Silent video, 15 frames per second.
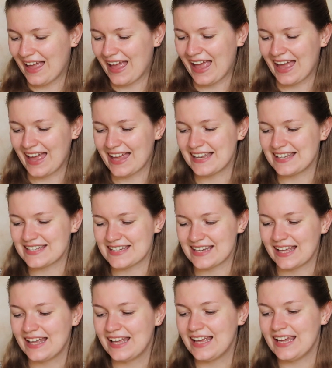
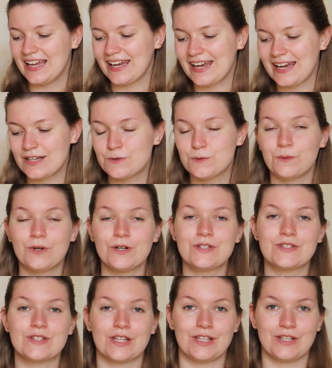And it
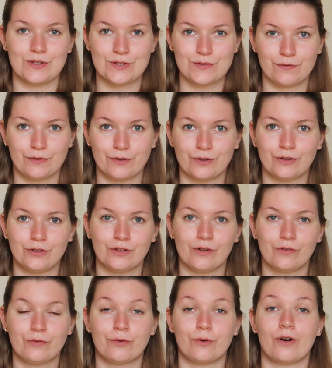was useful
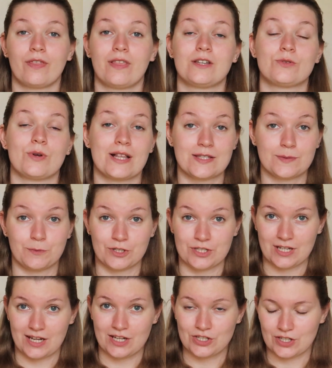for the
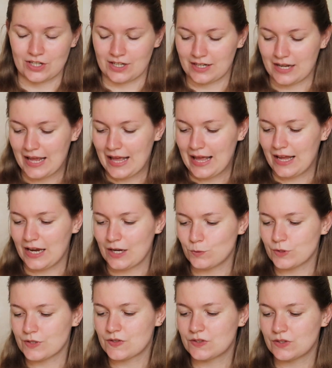transportation. It
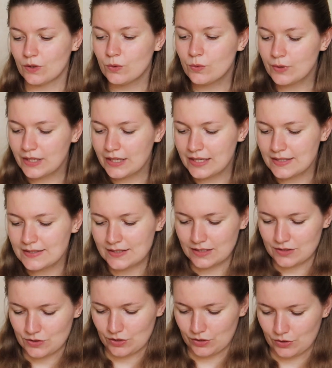was so easy
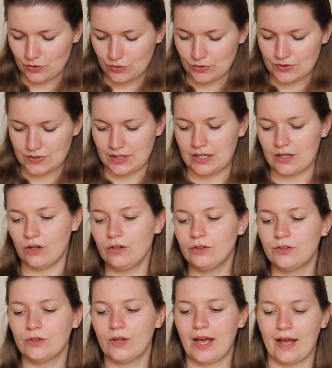to use. It
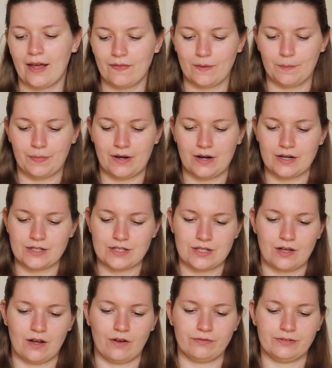also had the part
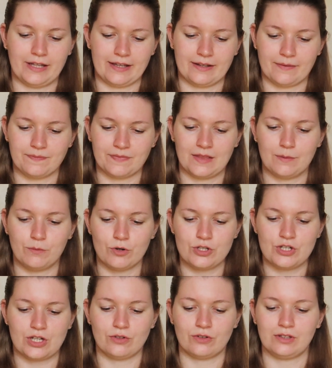of like the more
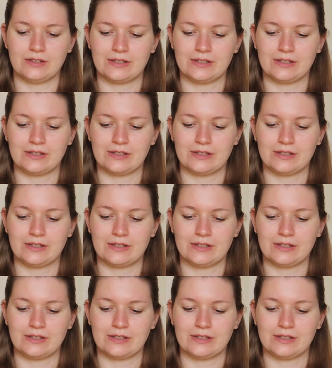general